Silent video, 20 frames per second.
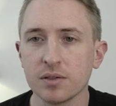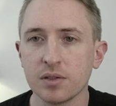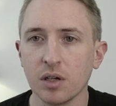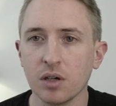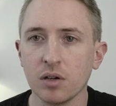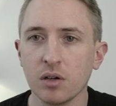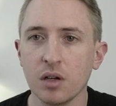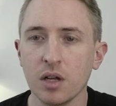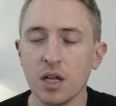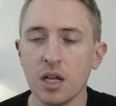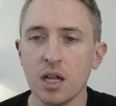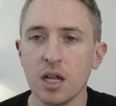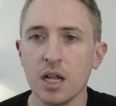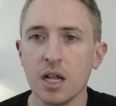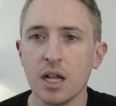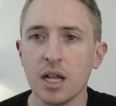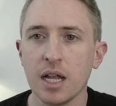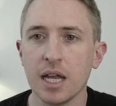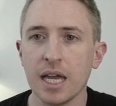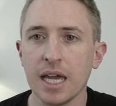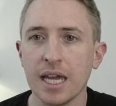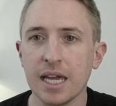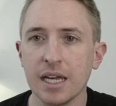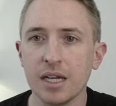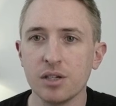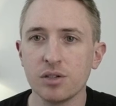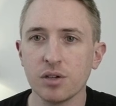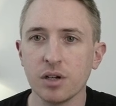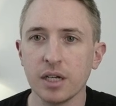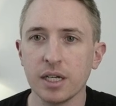So
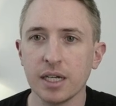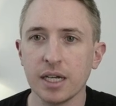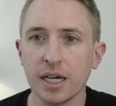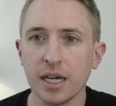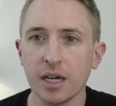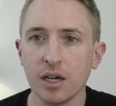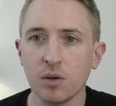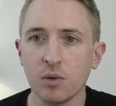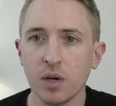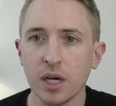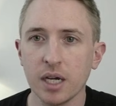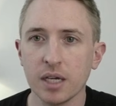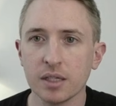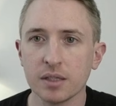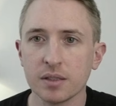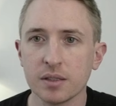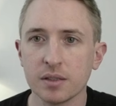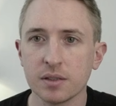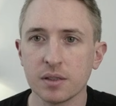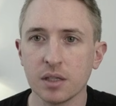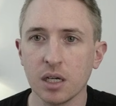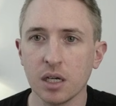Android and iOS,